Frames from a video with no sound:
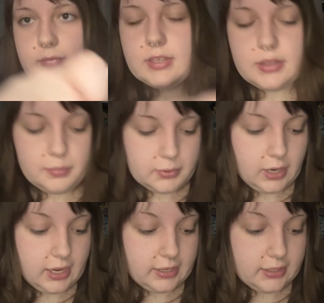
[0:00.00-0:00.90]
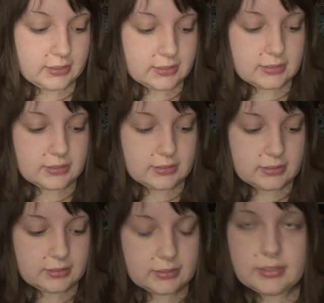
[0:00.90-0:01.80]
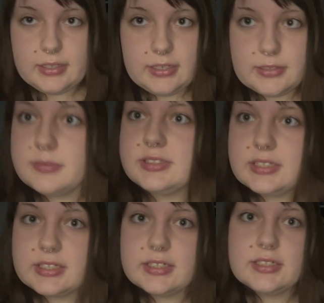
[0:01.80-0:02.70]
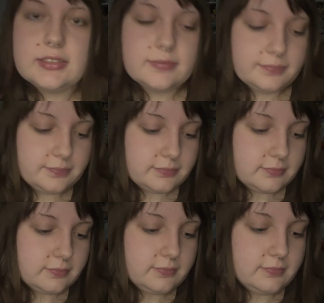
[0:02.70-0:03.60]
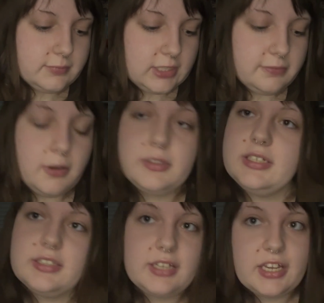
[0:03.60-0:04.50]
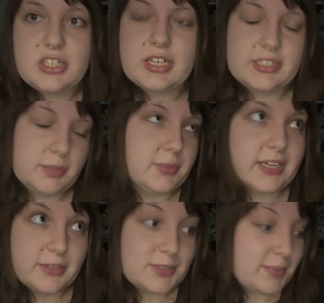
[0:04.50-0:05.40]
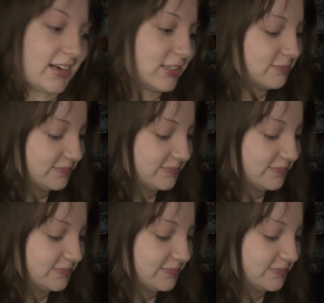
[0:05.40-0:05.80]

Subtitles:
the product is really good. If only Laneige as a brand was better.